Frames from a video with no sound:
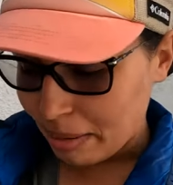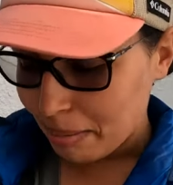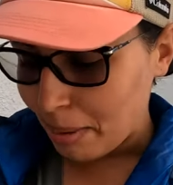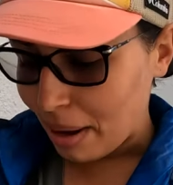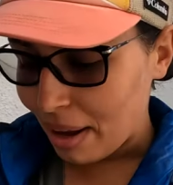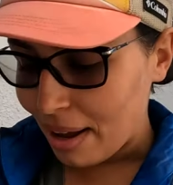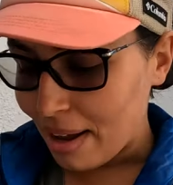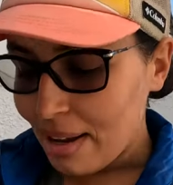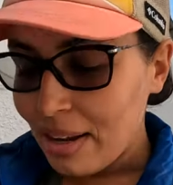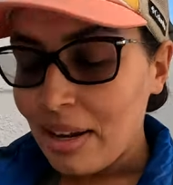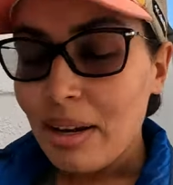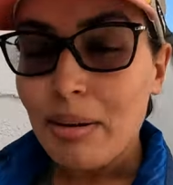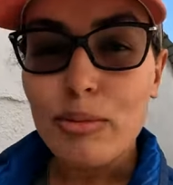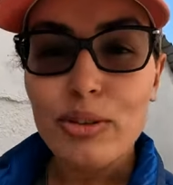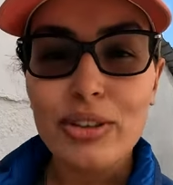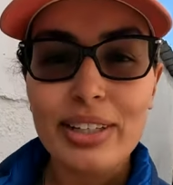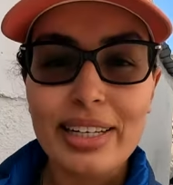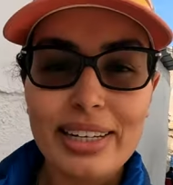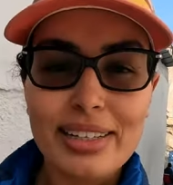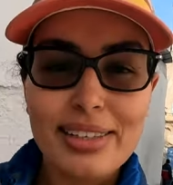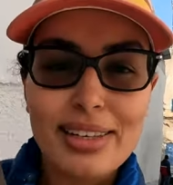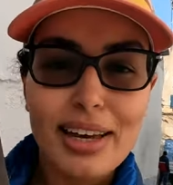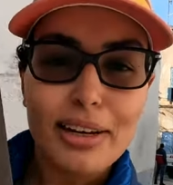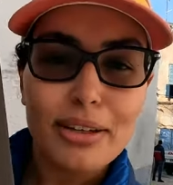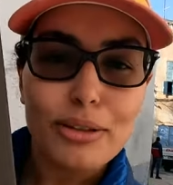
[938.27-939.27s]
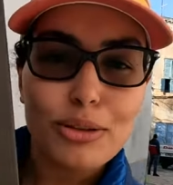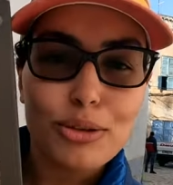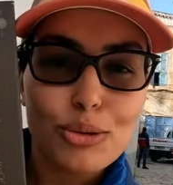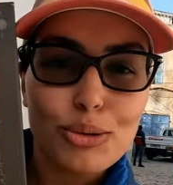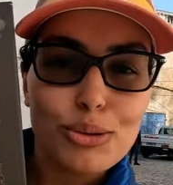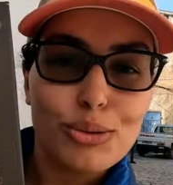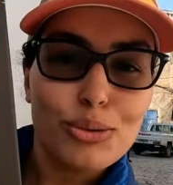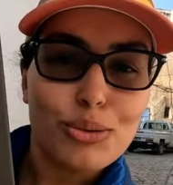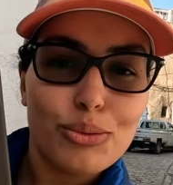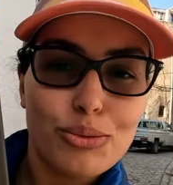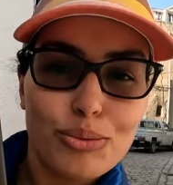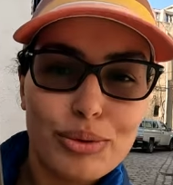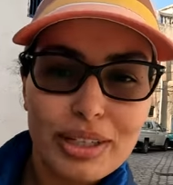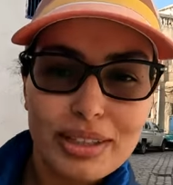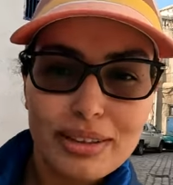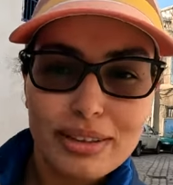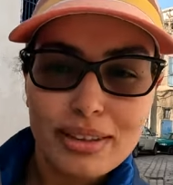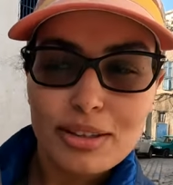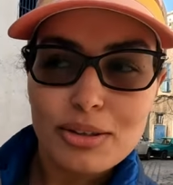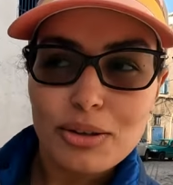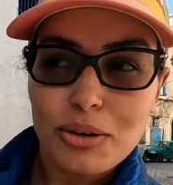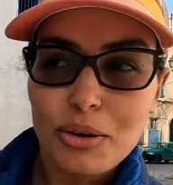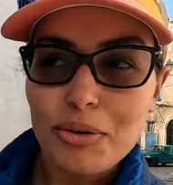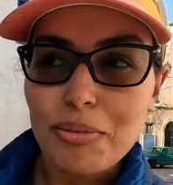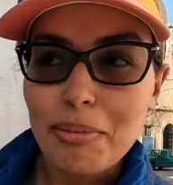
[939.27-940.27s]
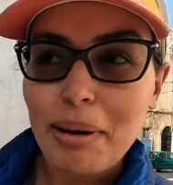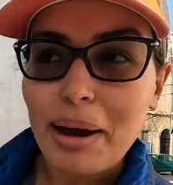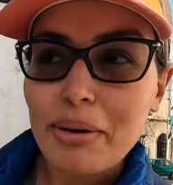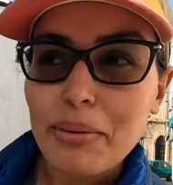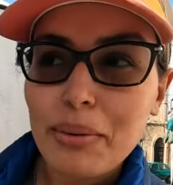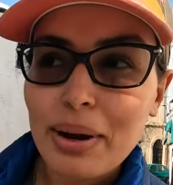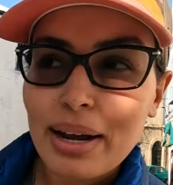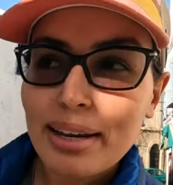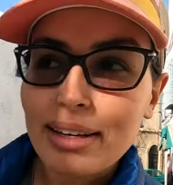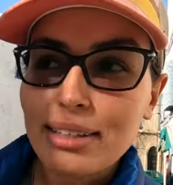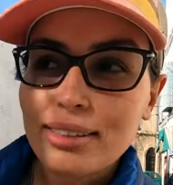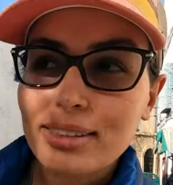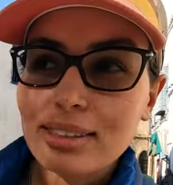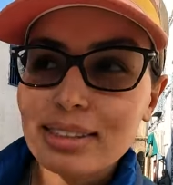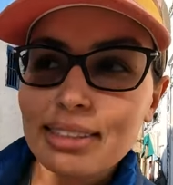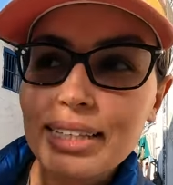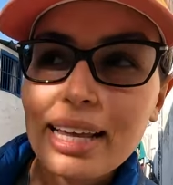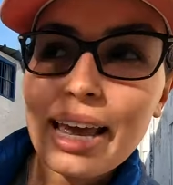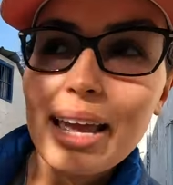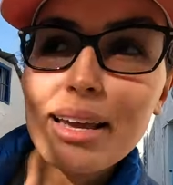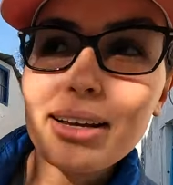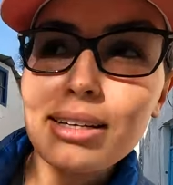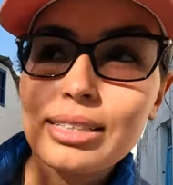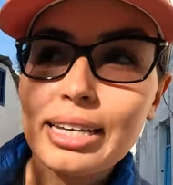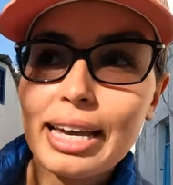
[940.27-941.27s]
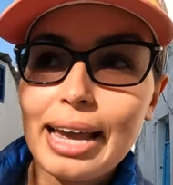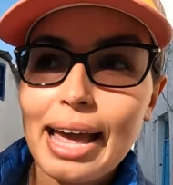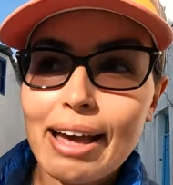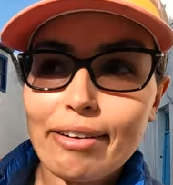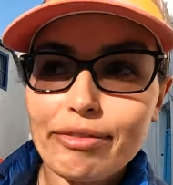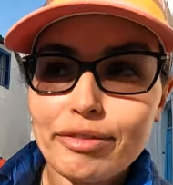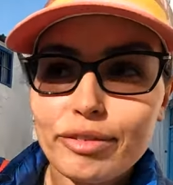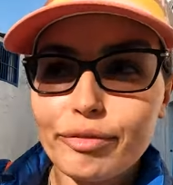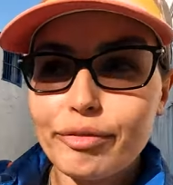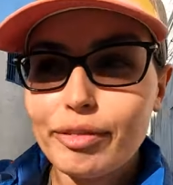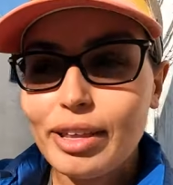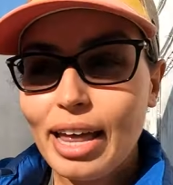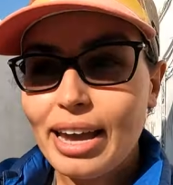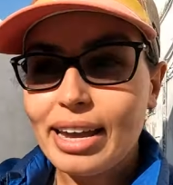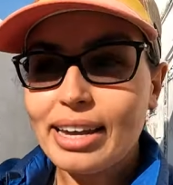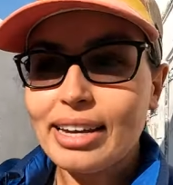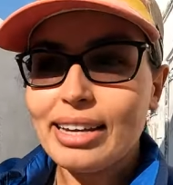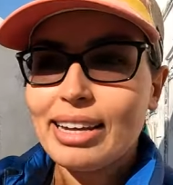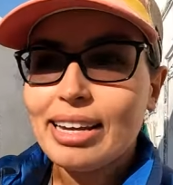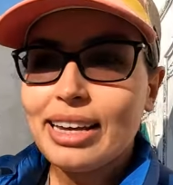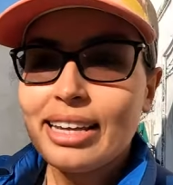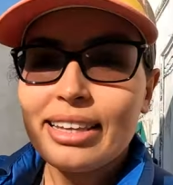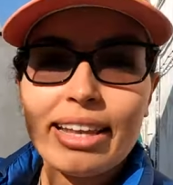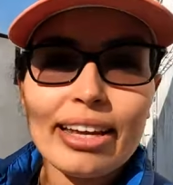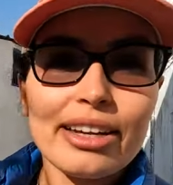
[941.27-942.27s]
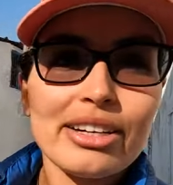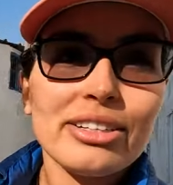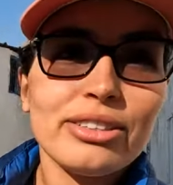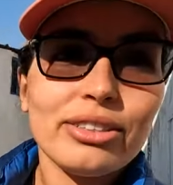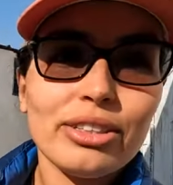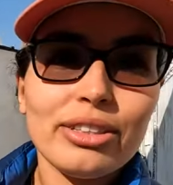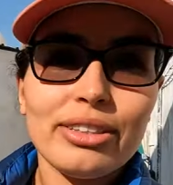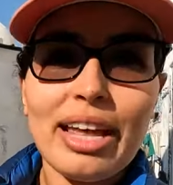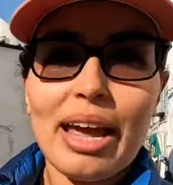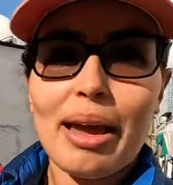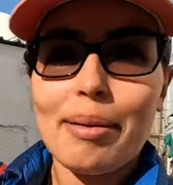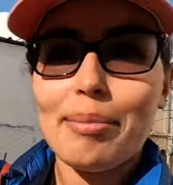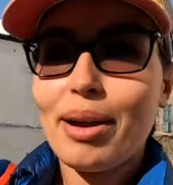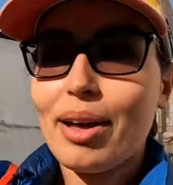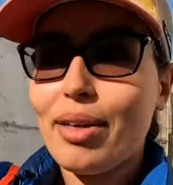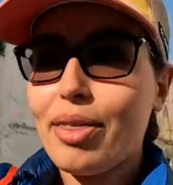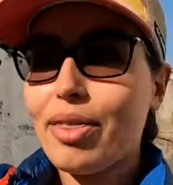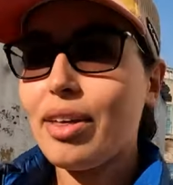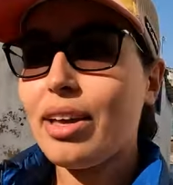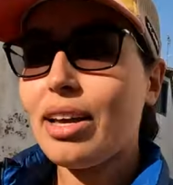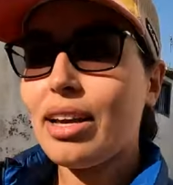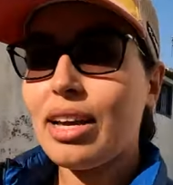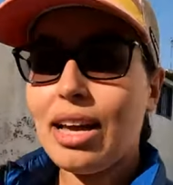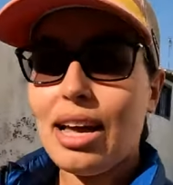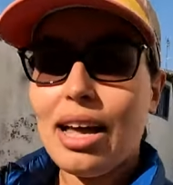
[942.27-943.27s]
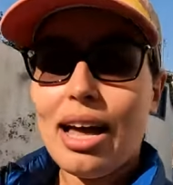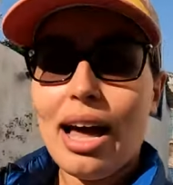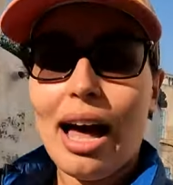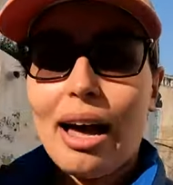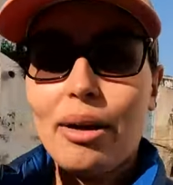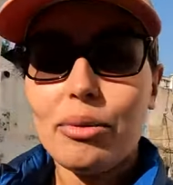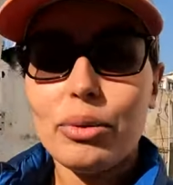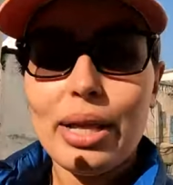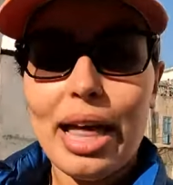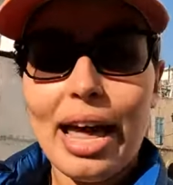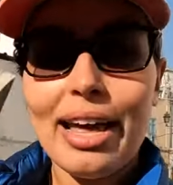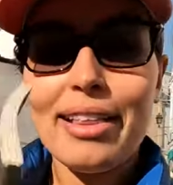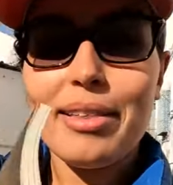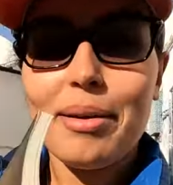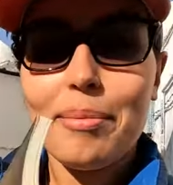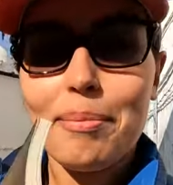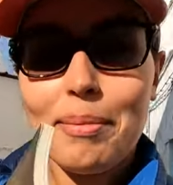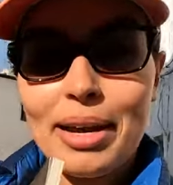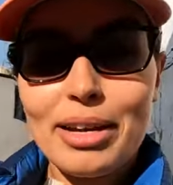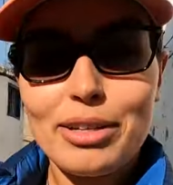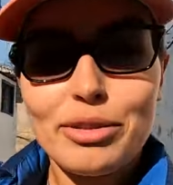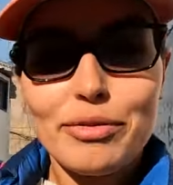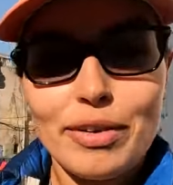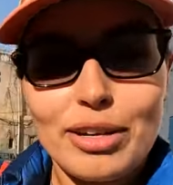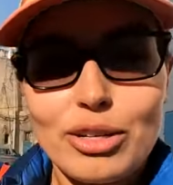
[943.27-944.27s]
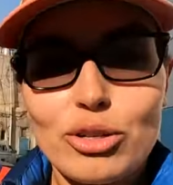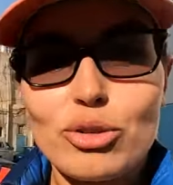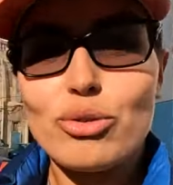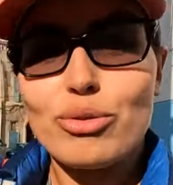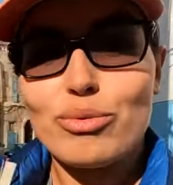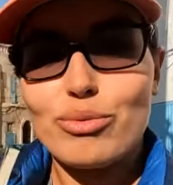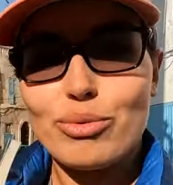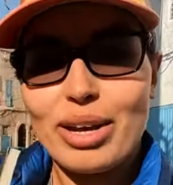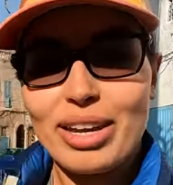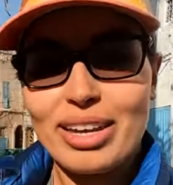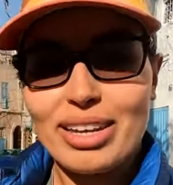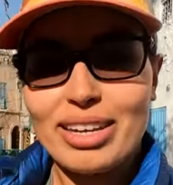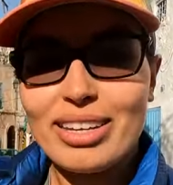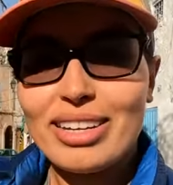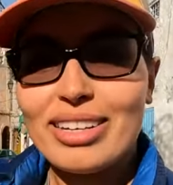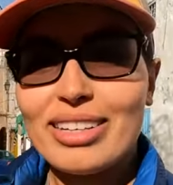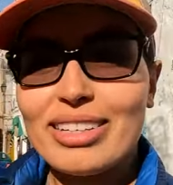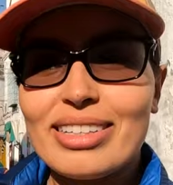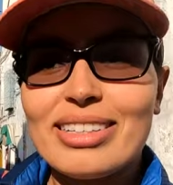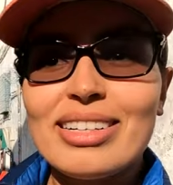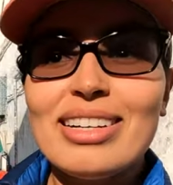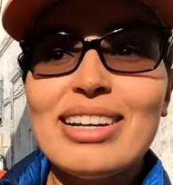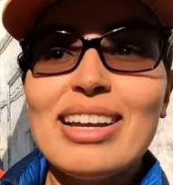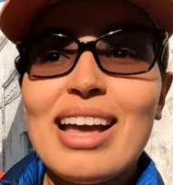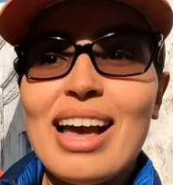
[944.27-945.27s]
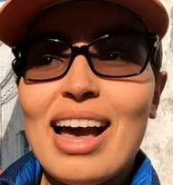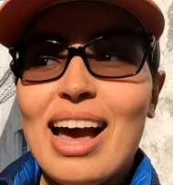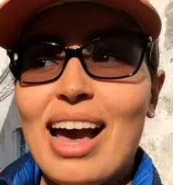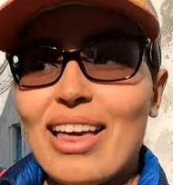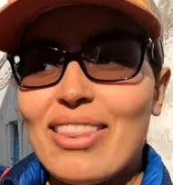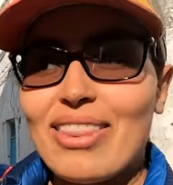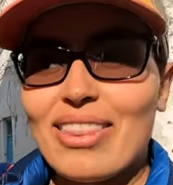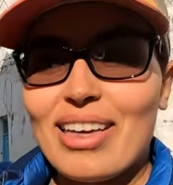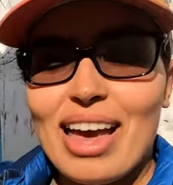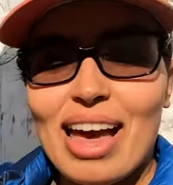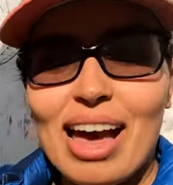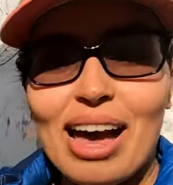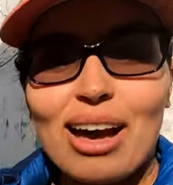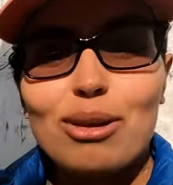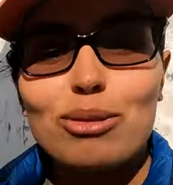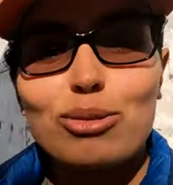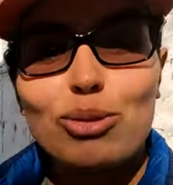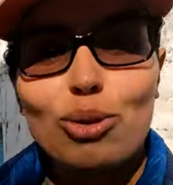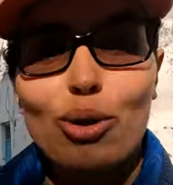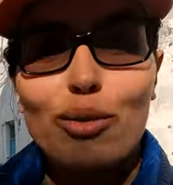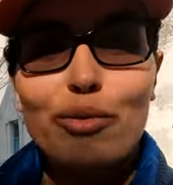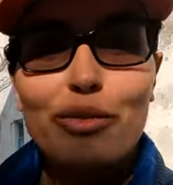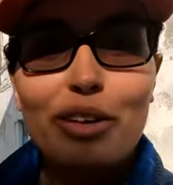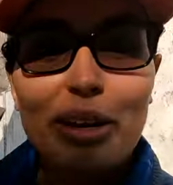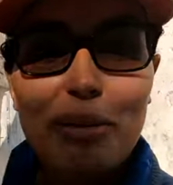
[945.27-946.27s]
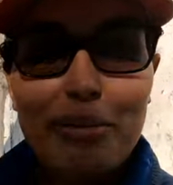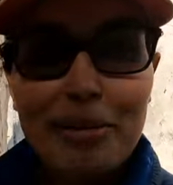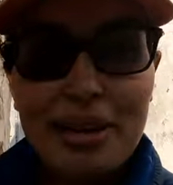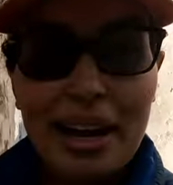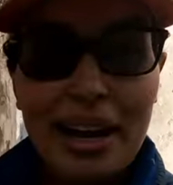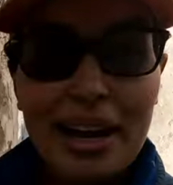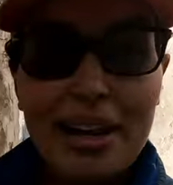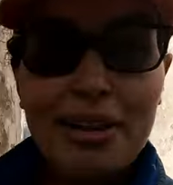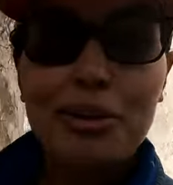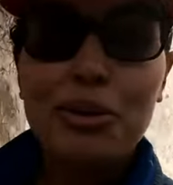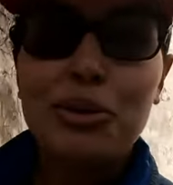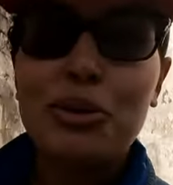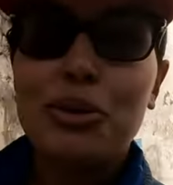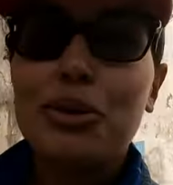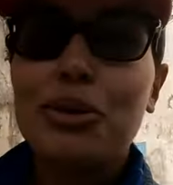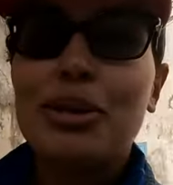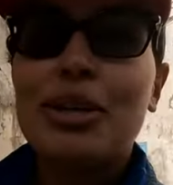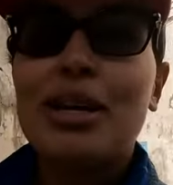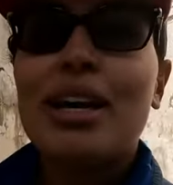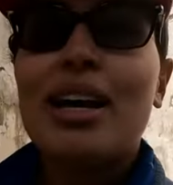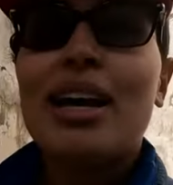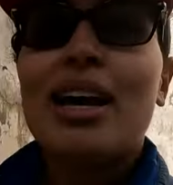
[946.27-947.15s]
But I'm really excited to read this on my way today because I have a flight later in the day. But I think I will end up my adventure right here at the house of Ibn Khaldun,